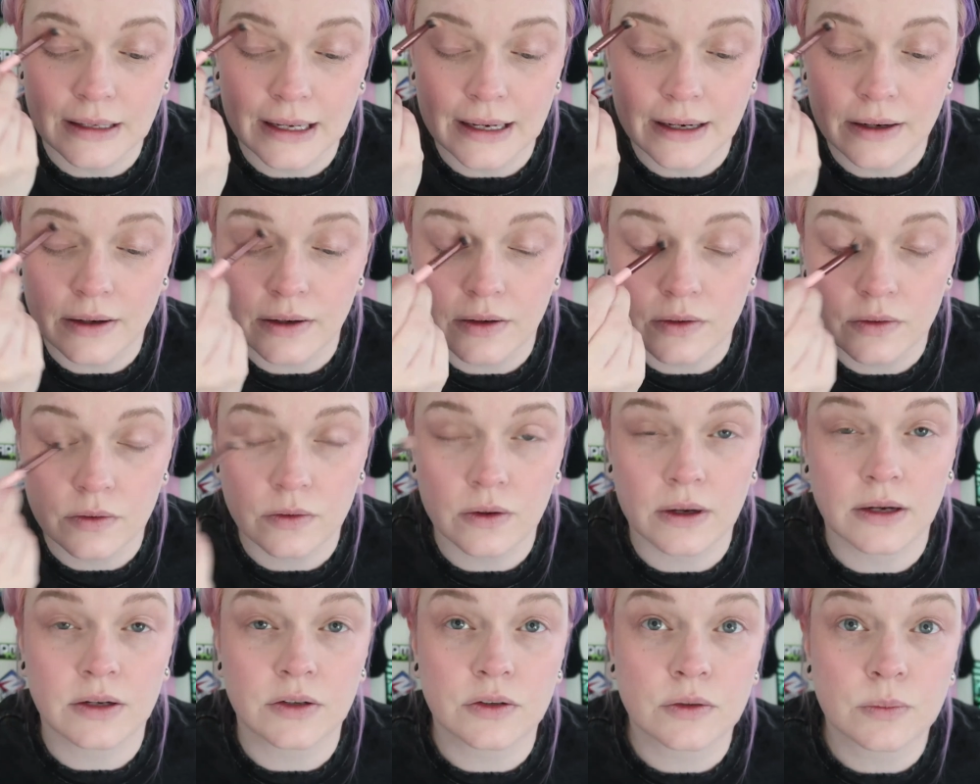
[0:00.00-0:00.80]
later.
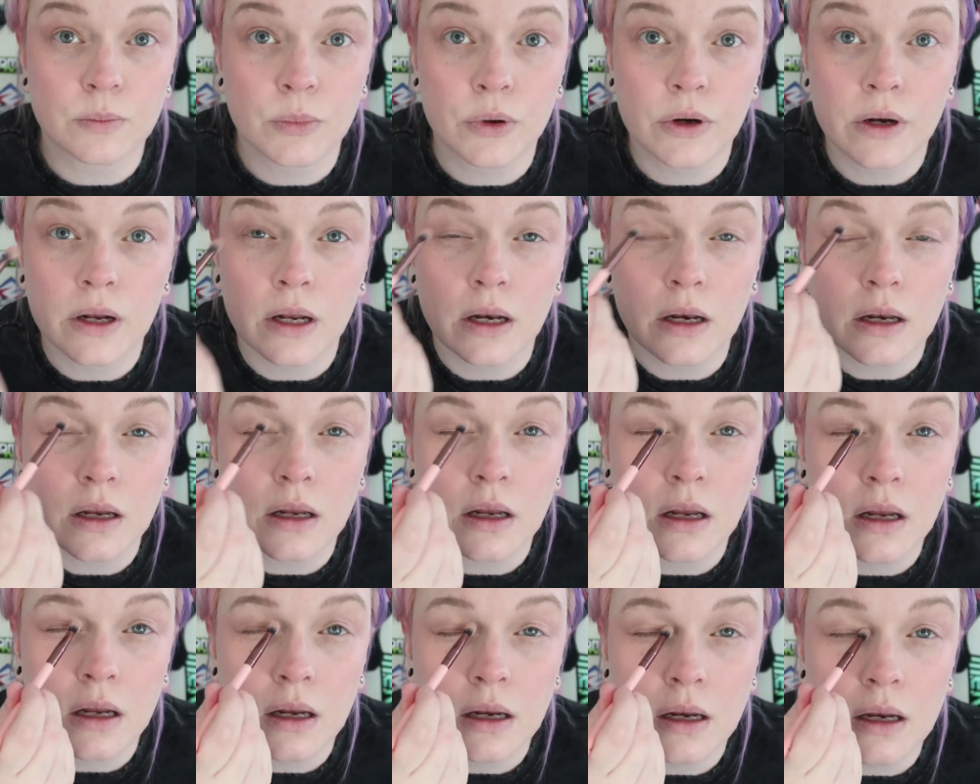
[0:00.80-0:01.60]
So I just put it
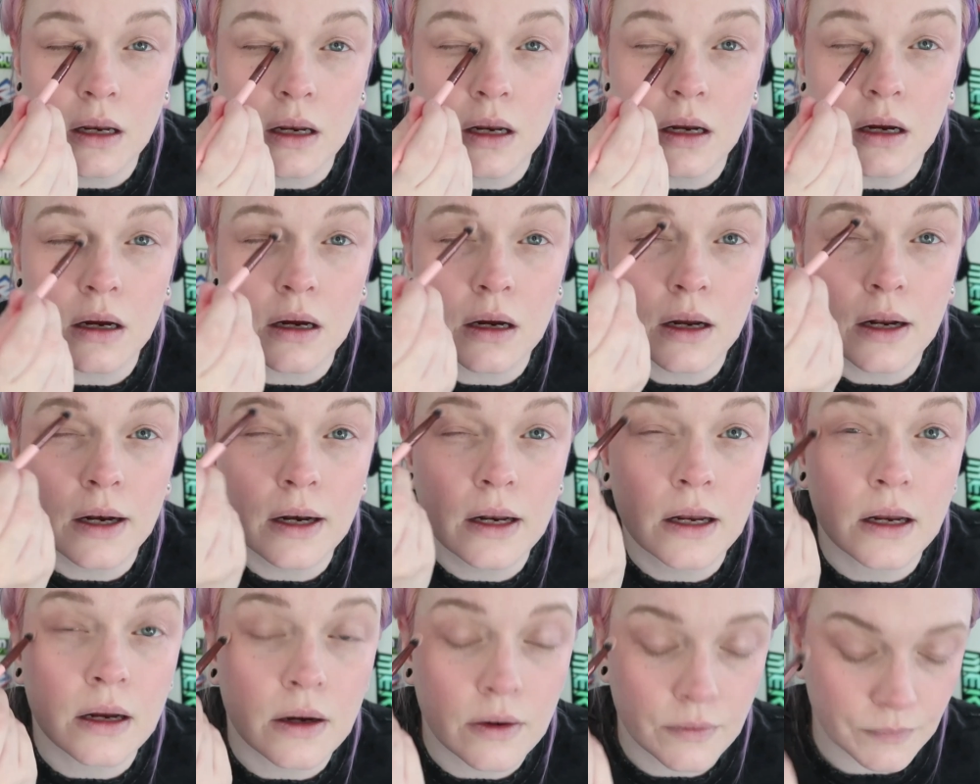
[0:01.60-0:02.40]
here and
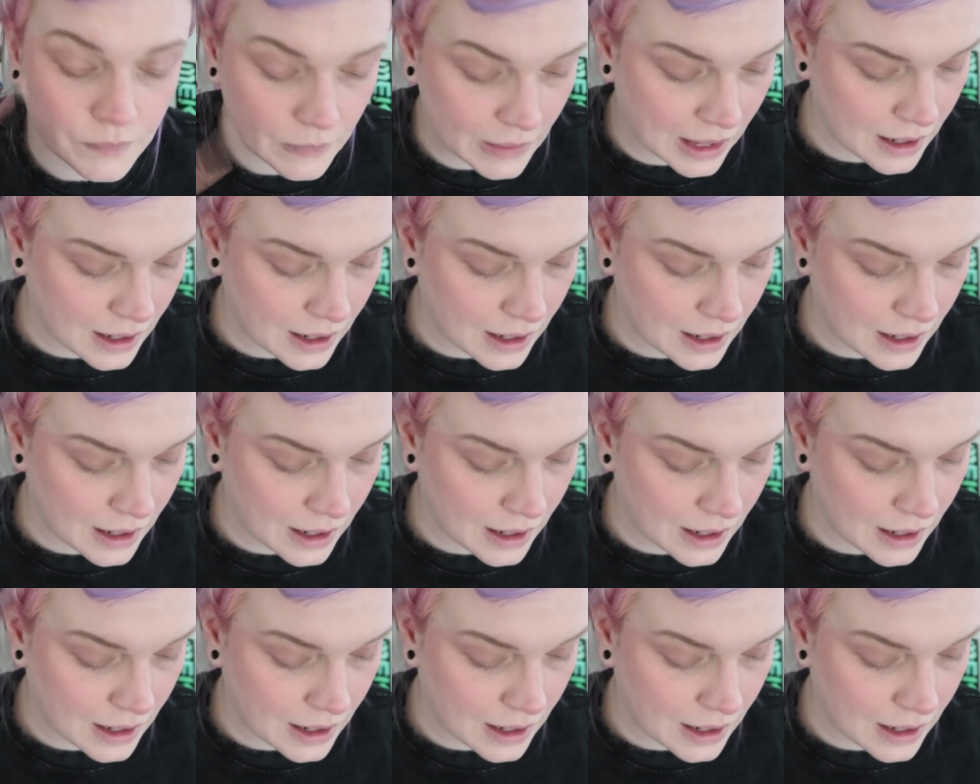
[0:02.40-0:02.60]
here.